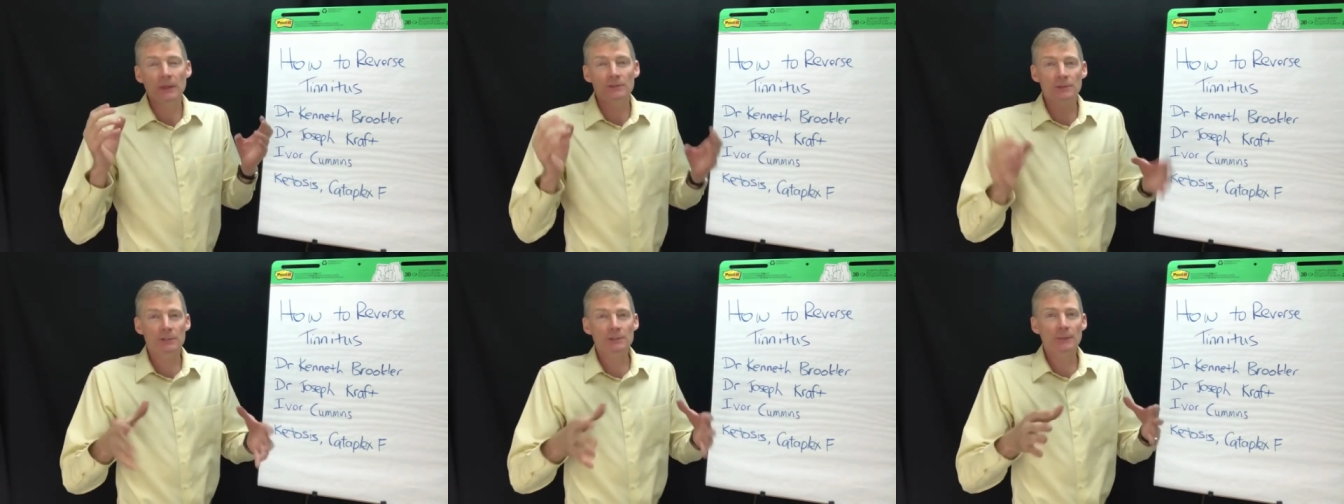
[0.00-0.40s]

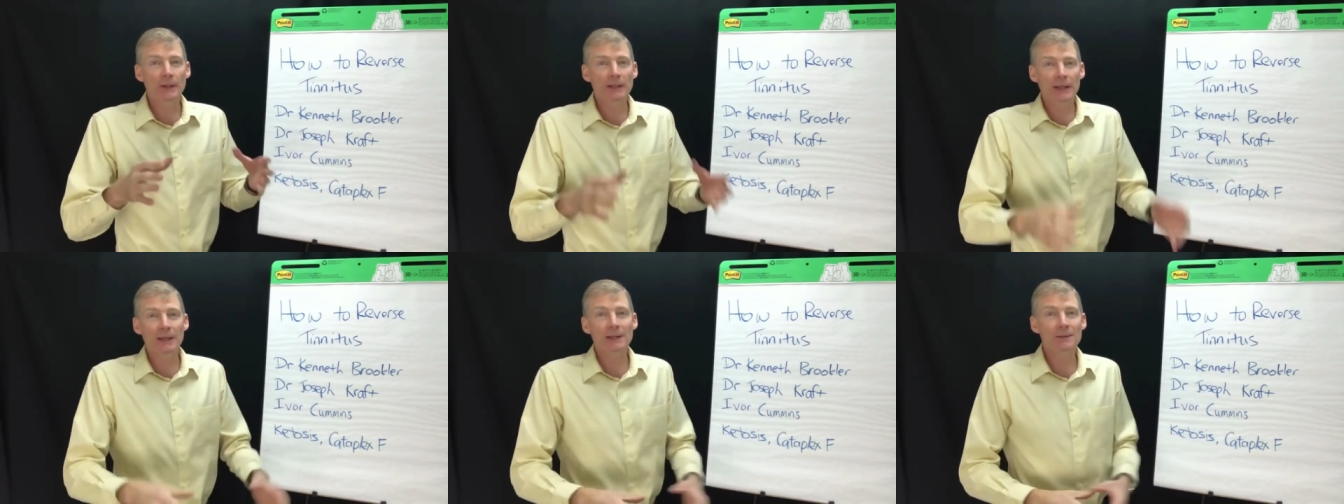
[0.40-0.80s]
search my
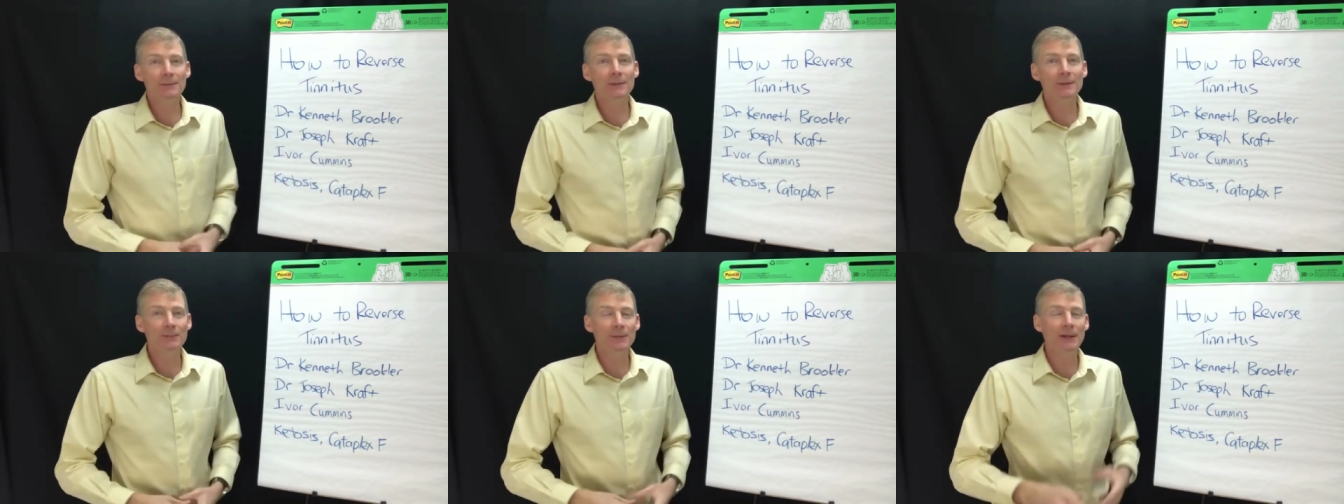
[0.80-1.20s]

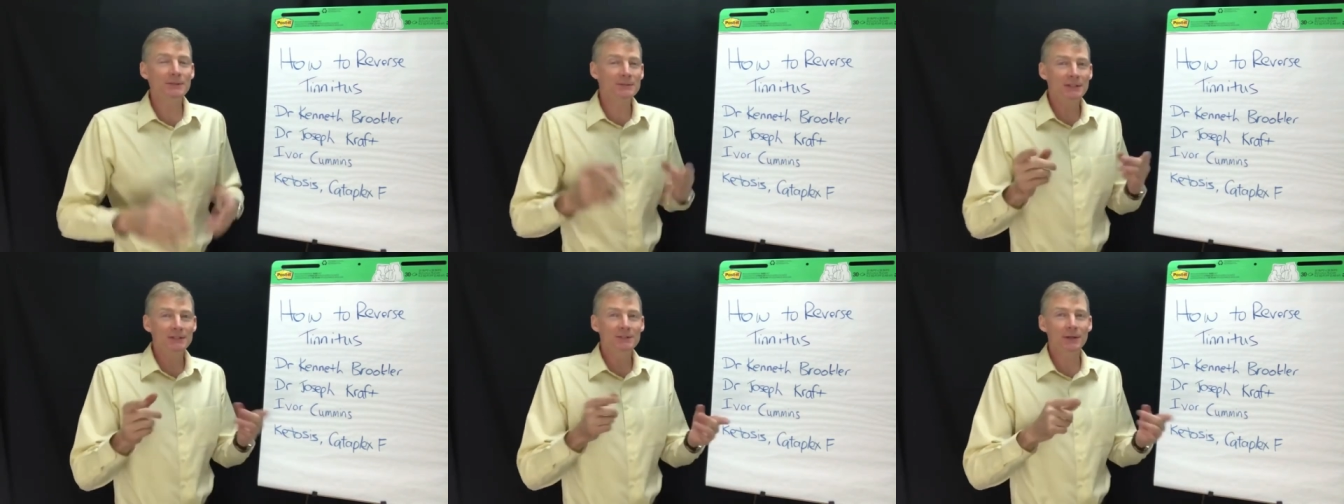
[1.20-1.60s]
name
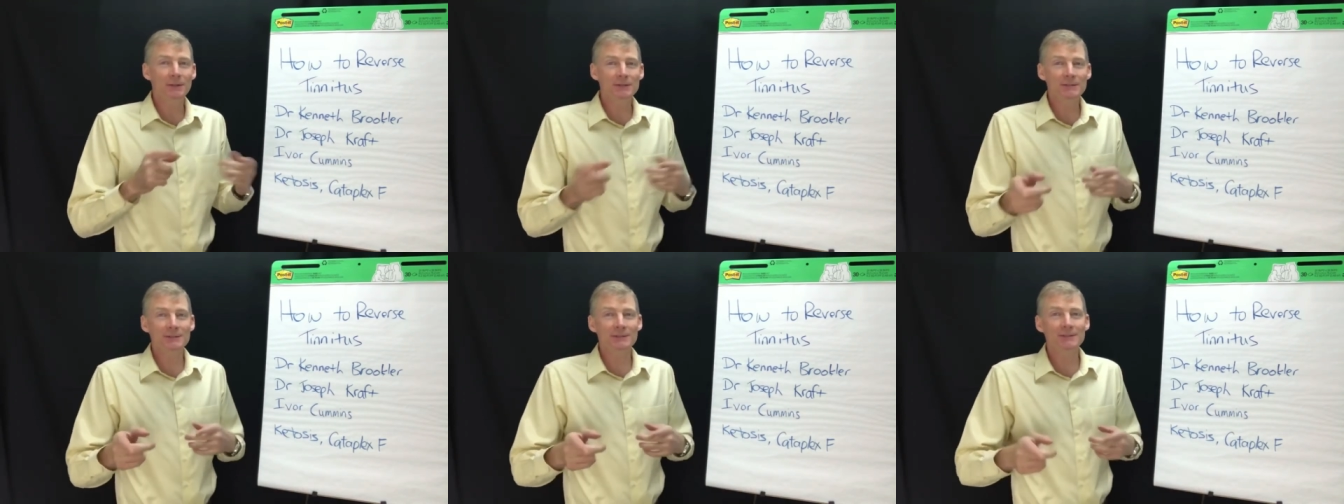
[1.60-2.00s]
plus
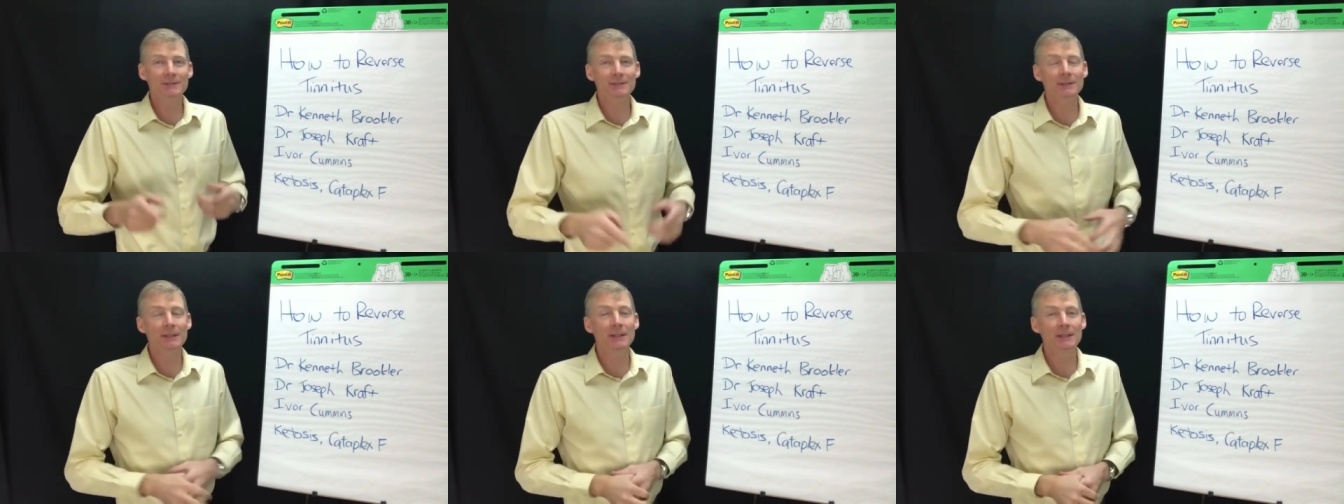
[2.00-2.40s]

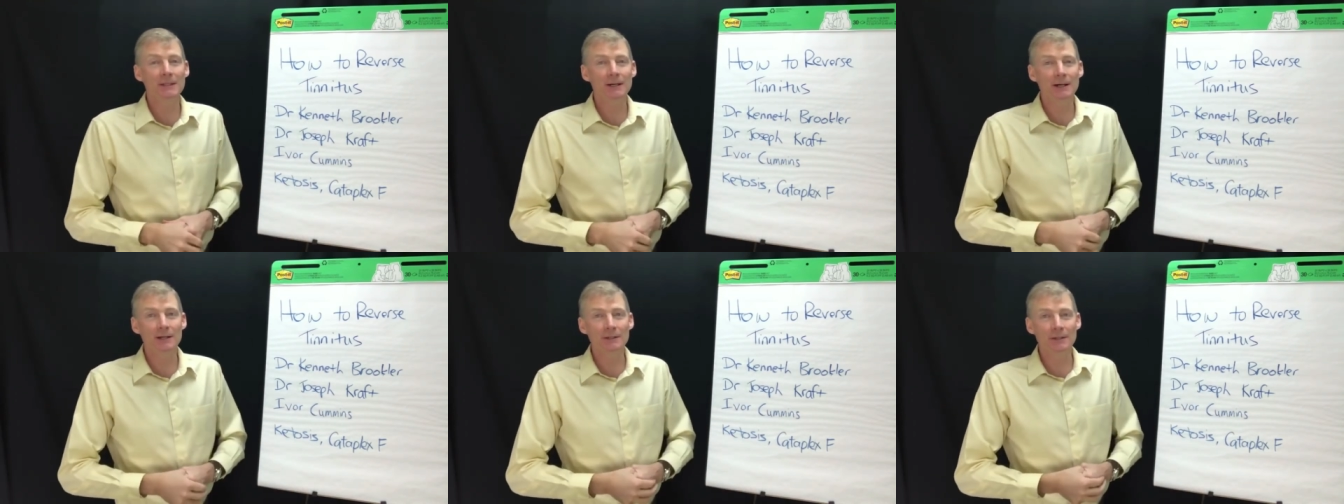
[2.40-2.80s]
ketosis in
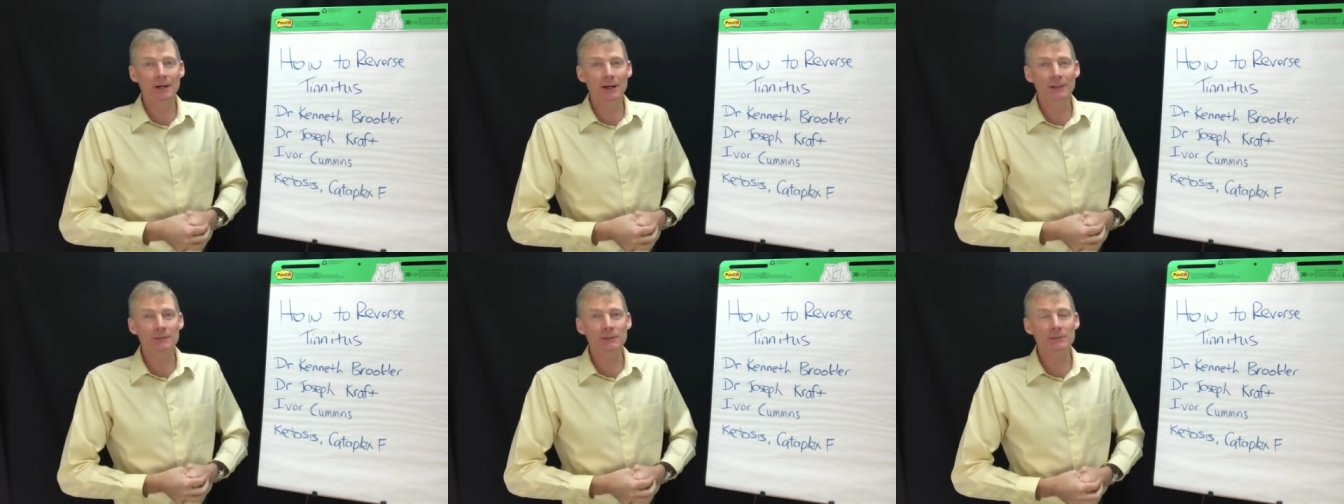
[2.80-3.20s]
the
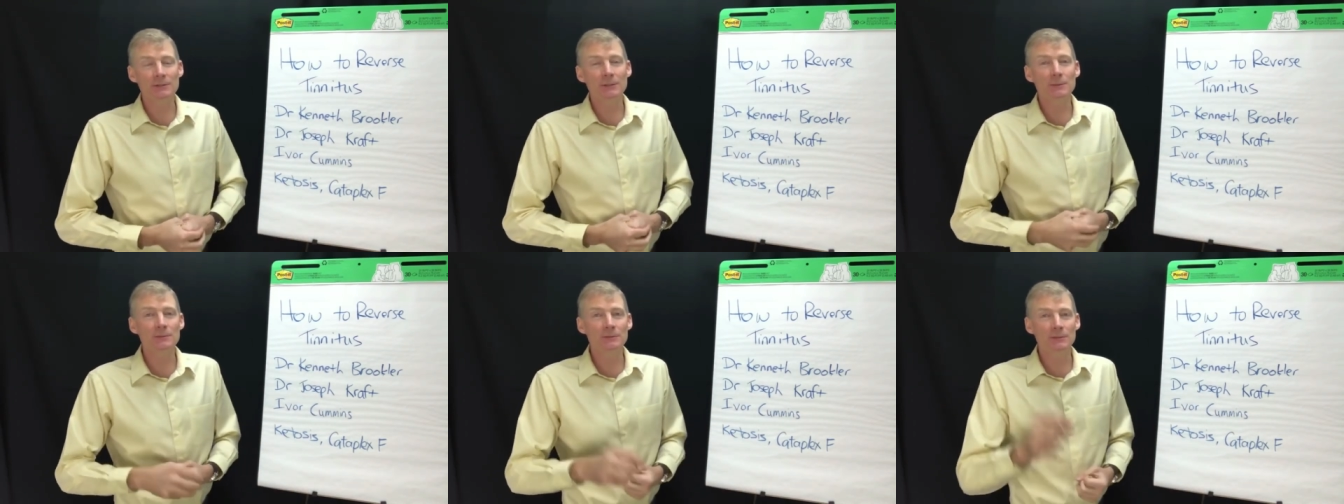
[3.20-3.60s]

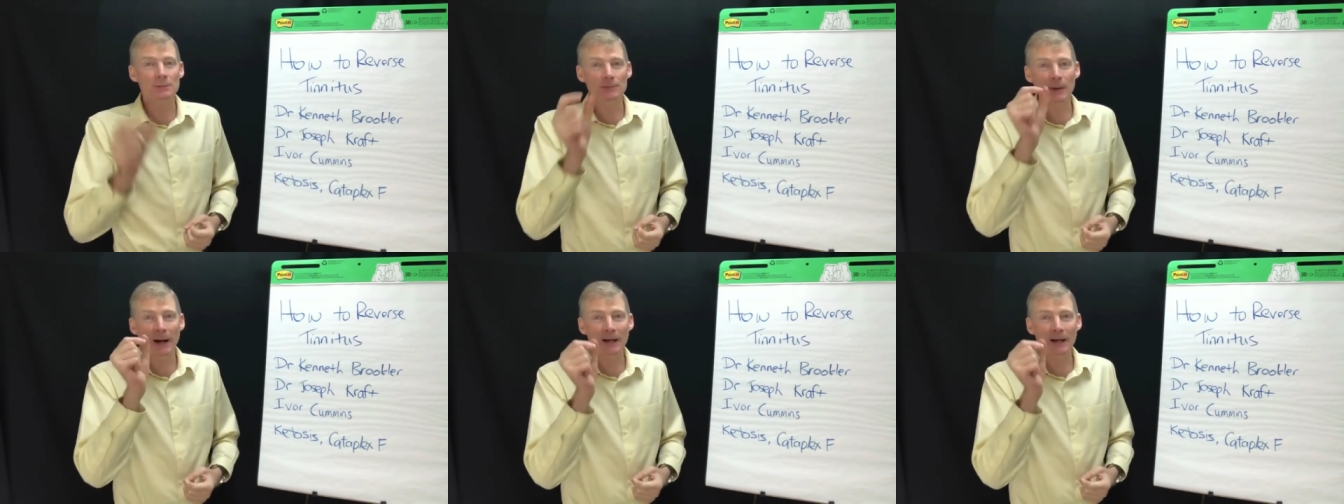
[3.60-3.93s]
YouTube search